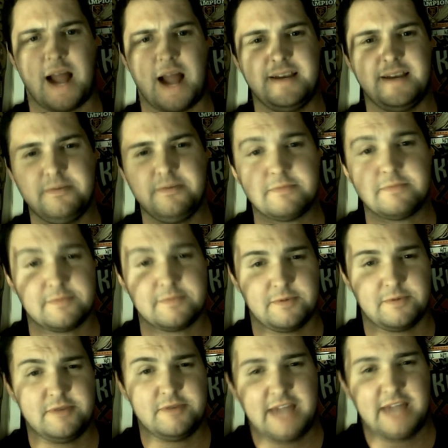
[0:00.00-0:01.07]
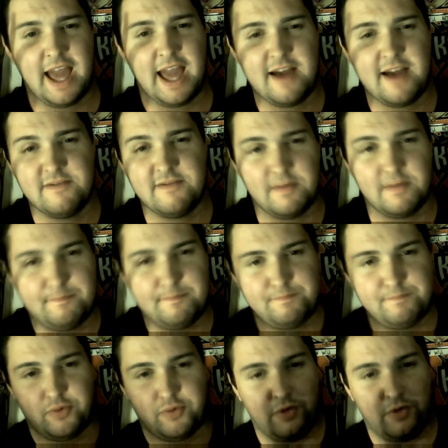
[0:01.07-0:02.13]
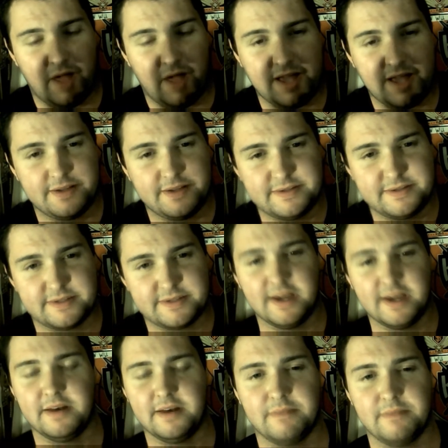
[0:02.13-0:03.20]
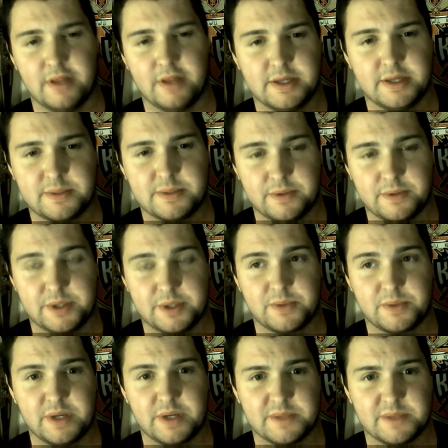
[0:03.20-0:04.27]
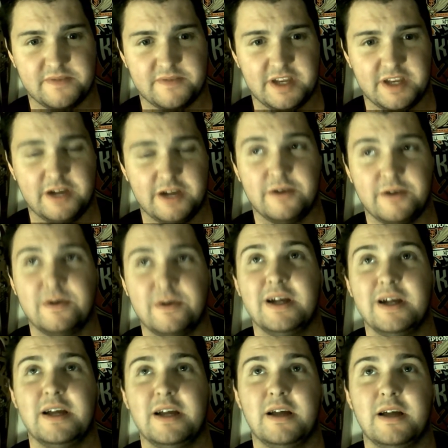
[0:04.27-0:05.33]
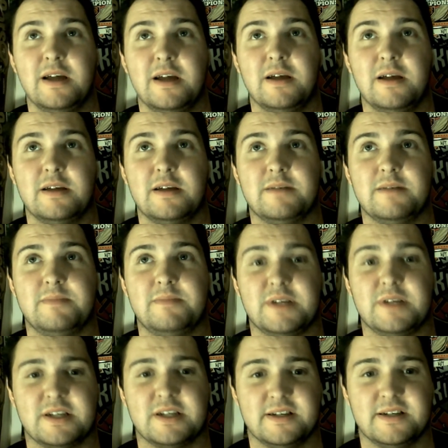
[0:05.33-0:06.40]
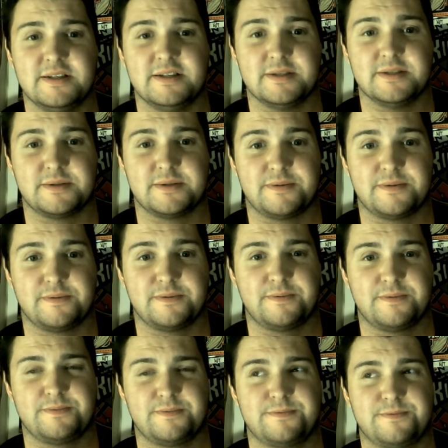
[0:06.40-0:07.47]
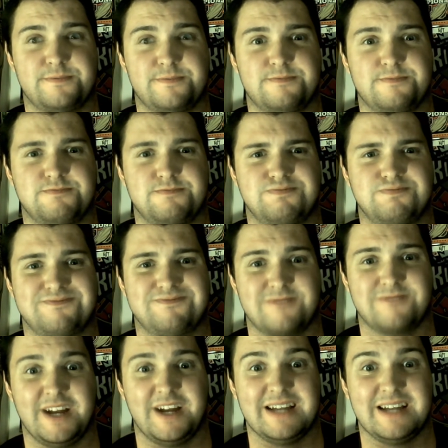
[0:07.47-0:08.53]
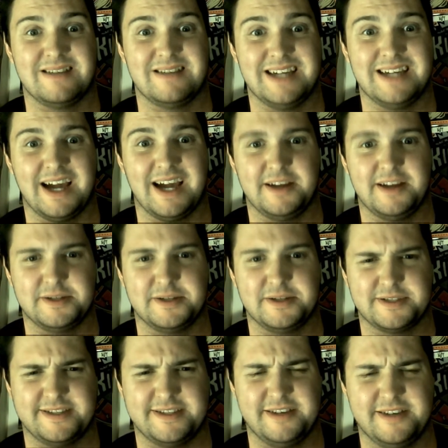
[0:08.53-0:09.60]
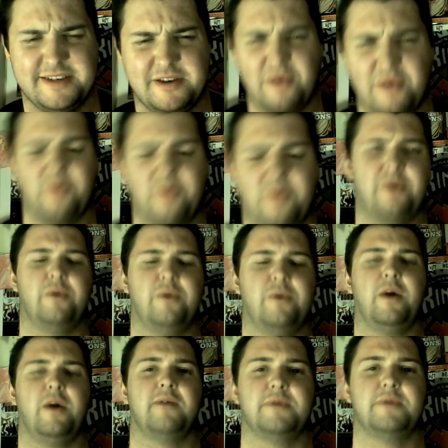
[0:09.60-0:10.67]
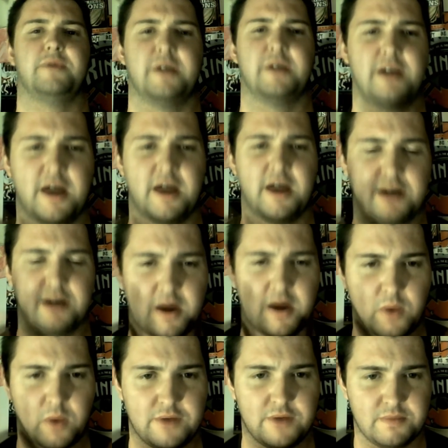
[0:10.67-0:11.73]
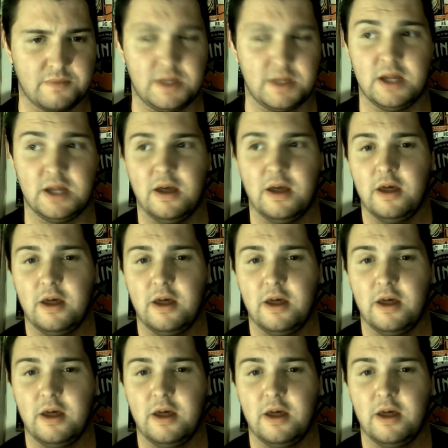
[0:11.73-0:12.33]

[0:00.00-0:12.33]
I didn't really have a plan set in place for this week's video because, frankly, I just didn't know. Everything kind of got away from me